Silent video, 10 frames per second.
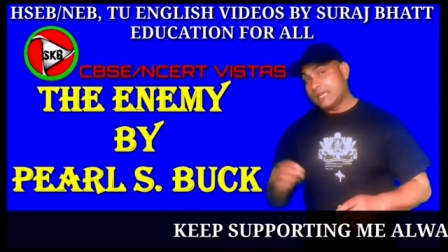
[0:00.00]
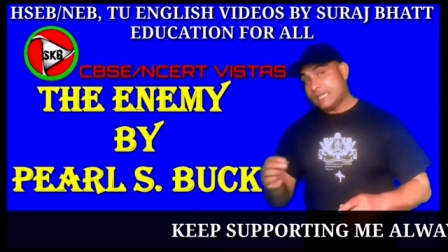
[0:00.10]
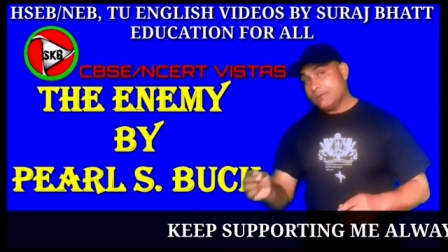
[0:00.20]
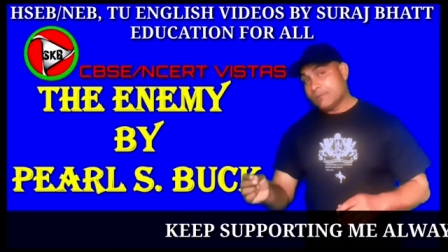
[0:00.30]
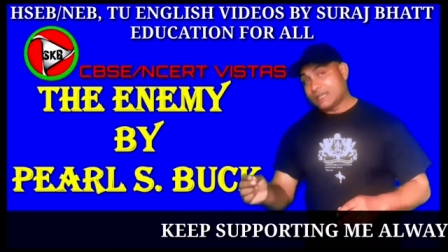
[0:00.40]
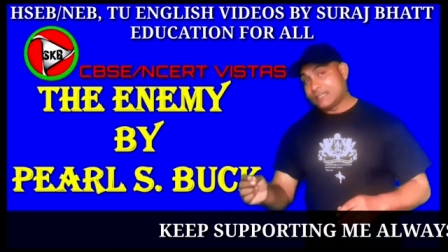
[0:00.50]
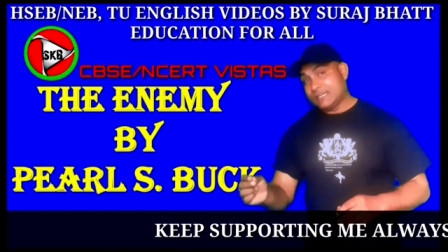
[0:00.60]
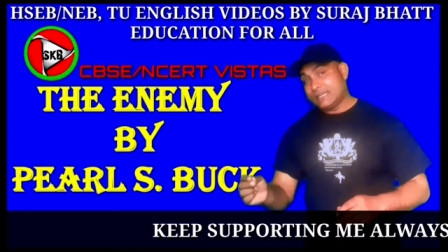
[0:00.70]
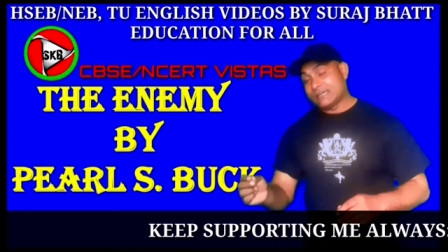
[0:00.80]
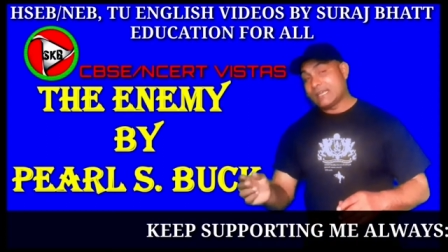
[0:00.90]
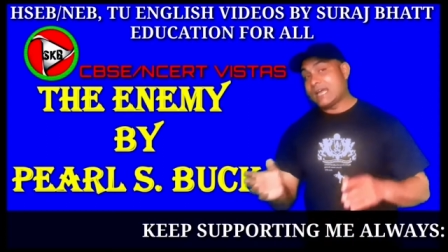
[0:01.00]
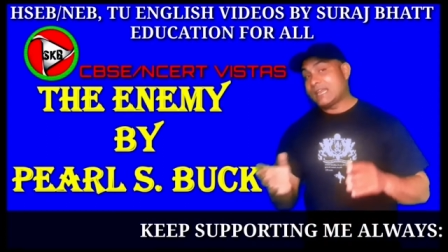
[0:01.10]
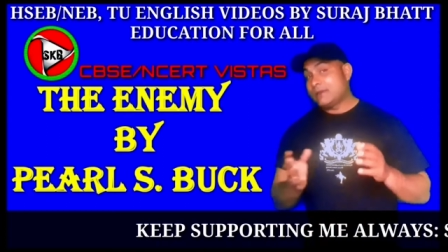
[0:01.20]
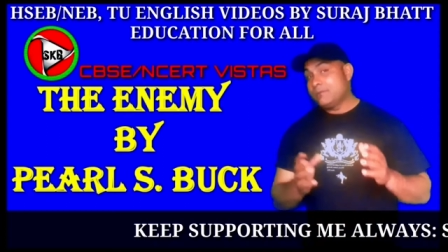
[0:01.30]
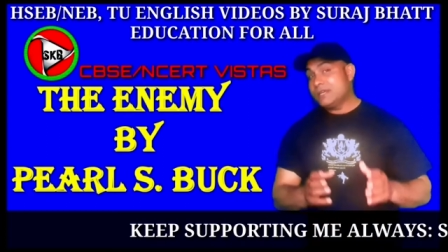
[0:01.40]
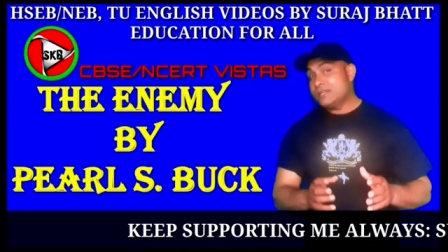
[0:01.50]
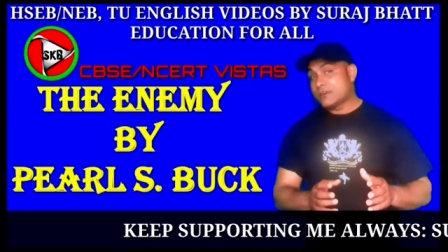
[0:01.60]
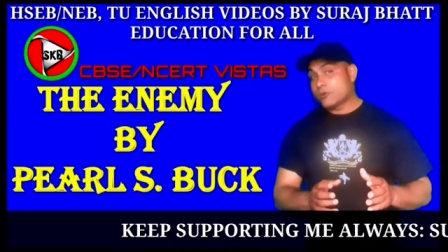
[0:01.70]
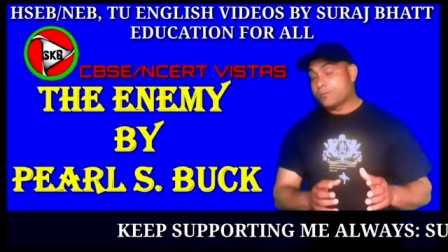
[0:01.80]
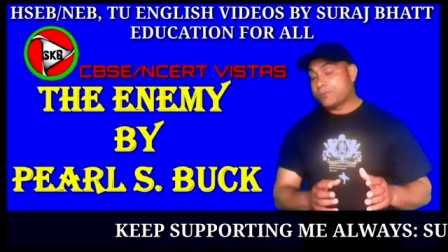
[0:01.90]
He might need an
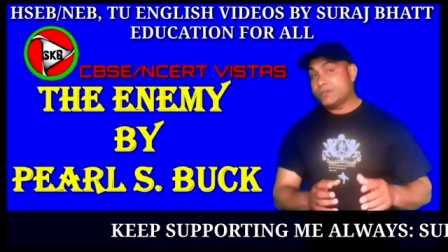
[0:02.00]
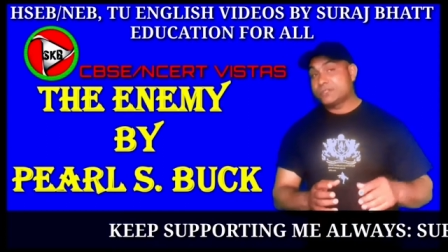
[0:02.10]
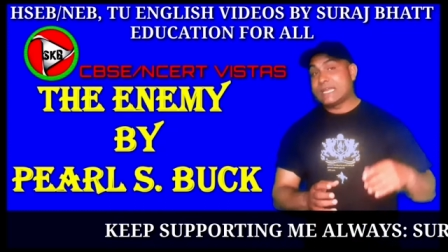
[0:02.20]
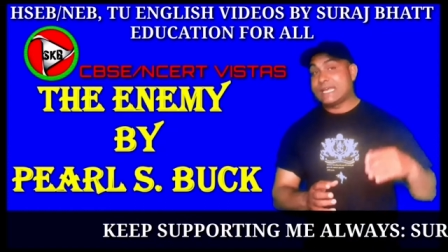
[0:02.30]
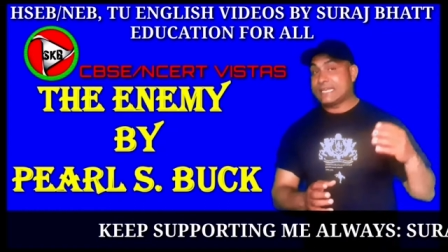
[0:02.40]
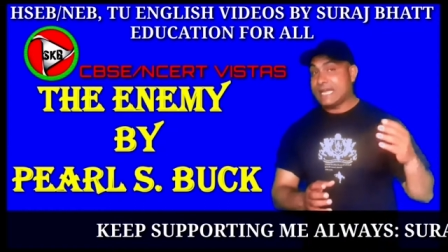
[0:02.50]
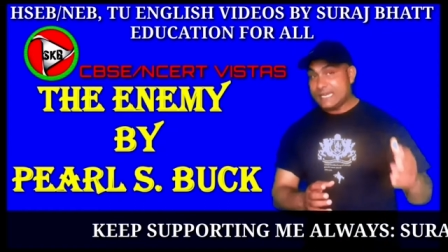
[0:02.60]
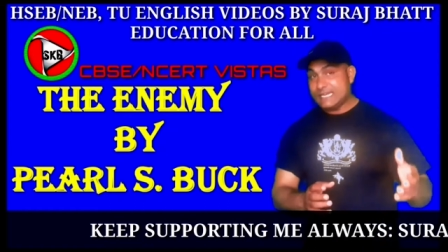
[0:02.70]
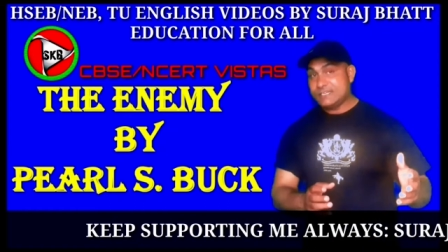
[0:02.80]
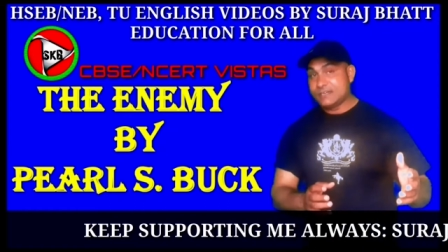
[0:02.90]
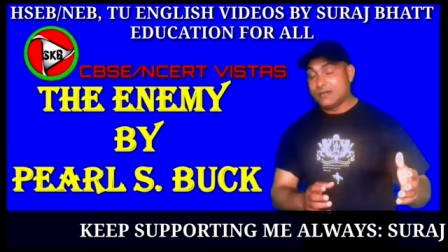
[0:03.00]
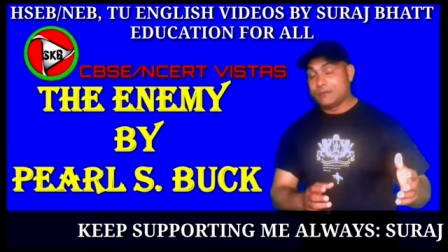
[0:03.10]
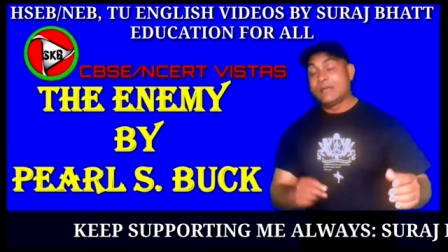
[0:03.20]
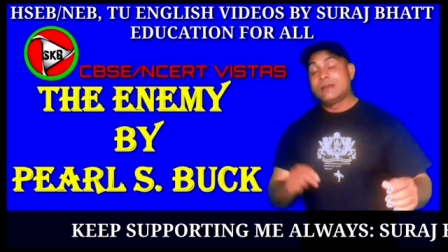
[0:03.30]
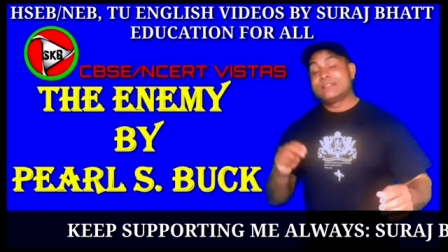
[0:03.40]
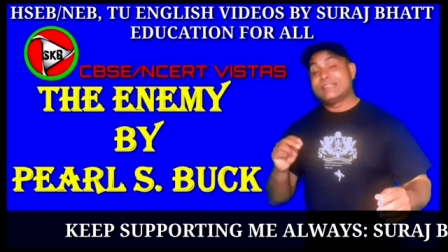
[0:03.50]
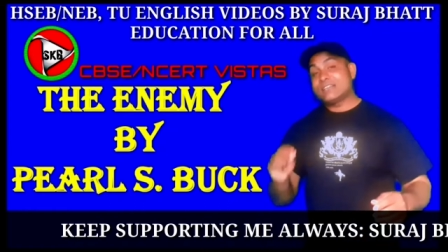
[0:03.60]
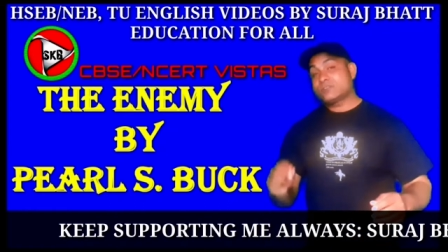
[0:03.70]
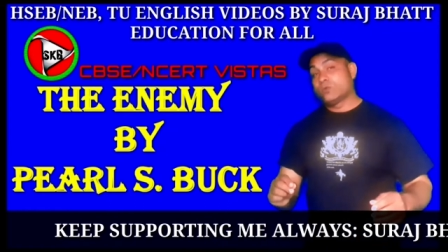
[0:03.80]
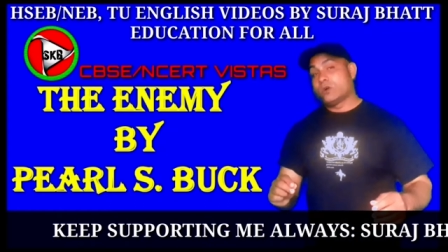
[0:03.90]
immediate operation at any time.
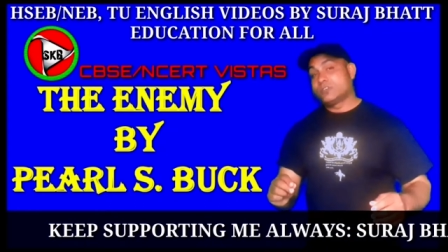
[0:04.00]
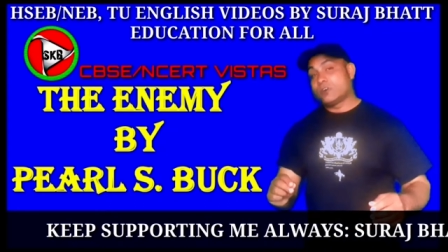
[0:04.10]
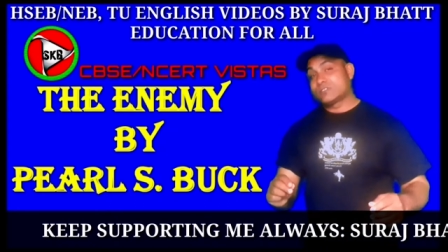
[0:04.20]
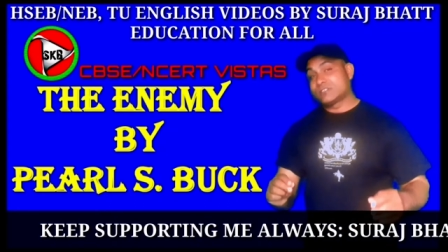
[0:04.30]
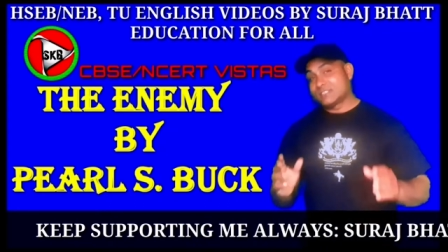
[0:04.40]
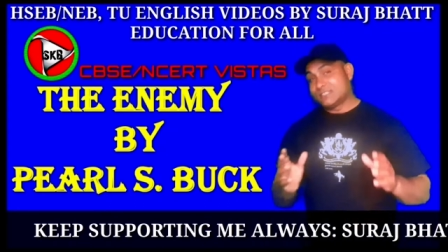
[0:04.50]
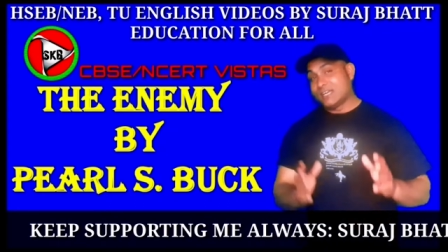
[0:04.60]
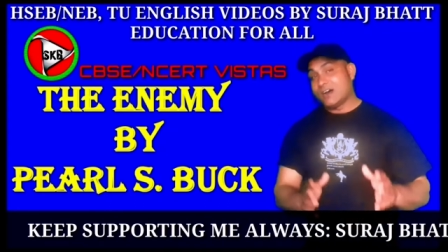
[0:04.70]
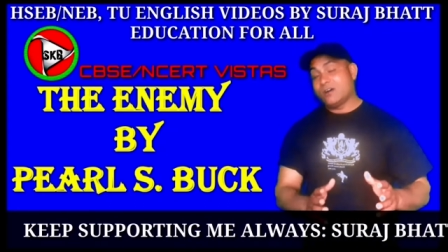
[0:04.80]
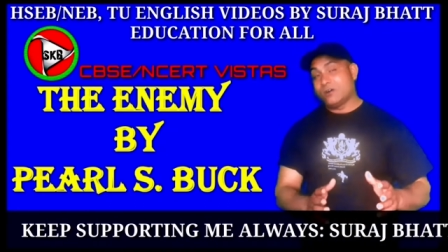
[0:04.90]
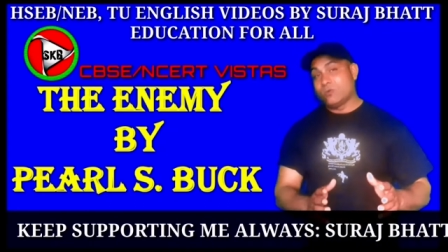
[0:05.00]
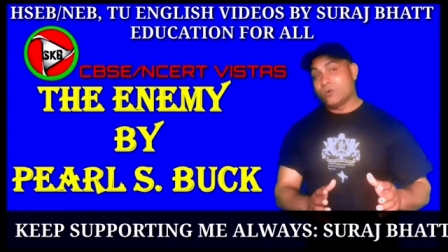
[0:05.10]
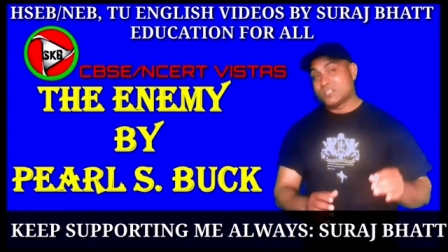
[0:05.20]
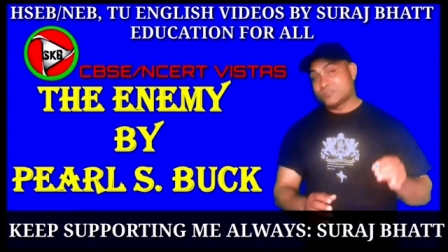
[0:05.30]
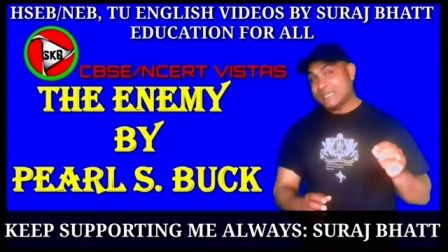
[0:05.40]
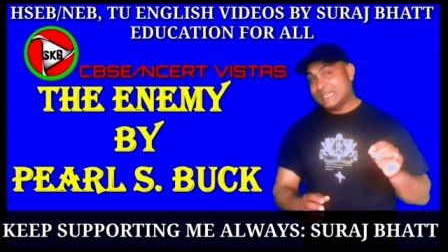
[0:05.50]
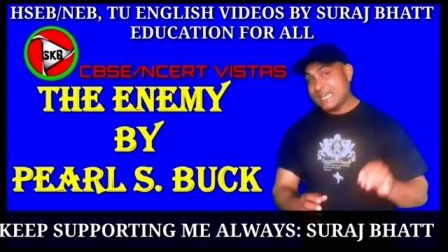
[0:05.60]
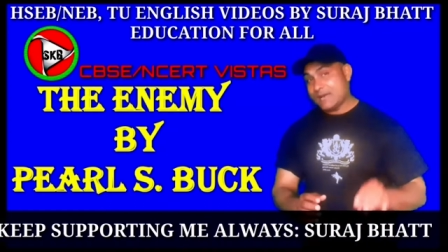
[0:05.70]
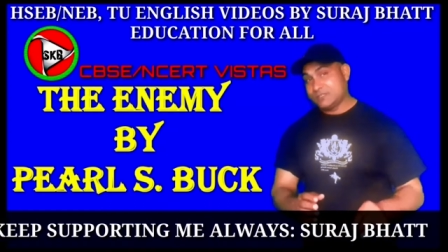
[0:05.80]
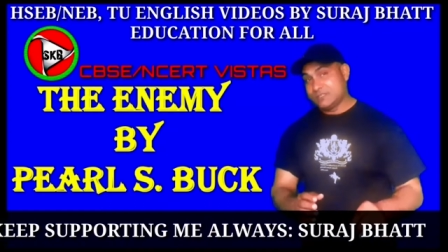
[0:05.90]
That's why Dr. Siddharth was being
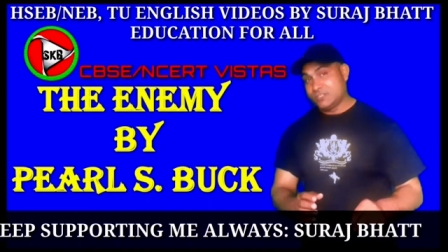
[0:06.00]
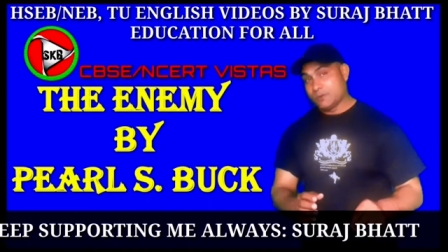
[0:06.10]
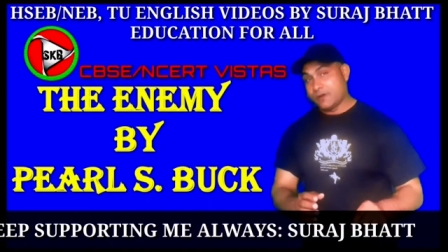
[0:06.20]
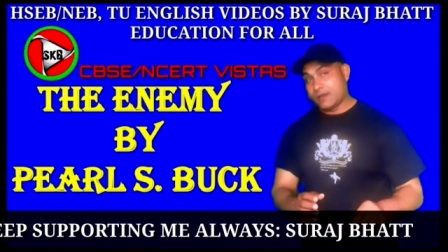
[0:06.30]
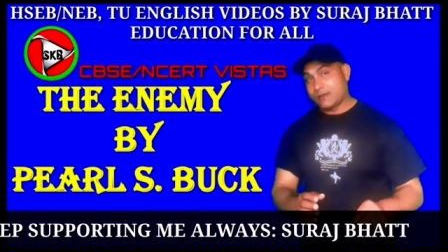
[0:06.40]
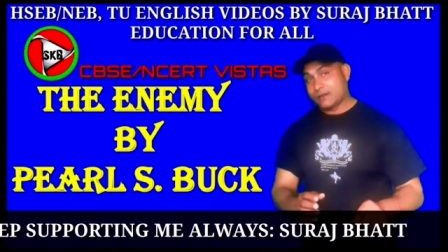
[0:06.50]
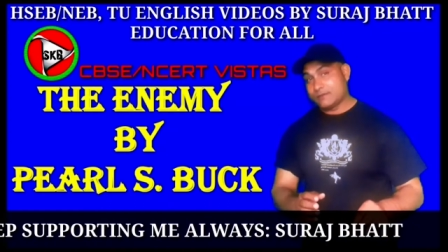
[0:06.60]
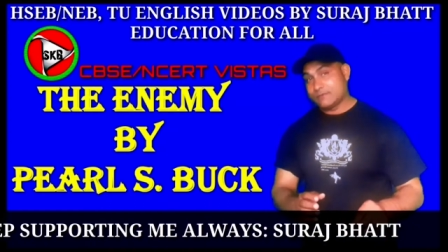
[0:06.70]
kept in Japan.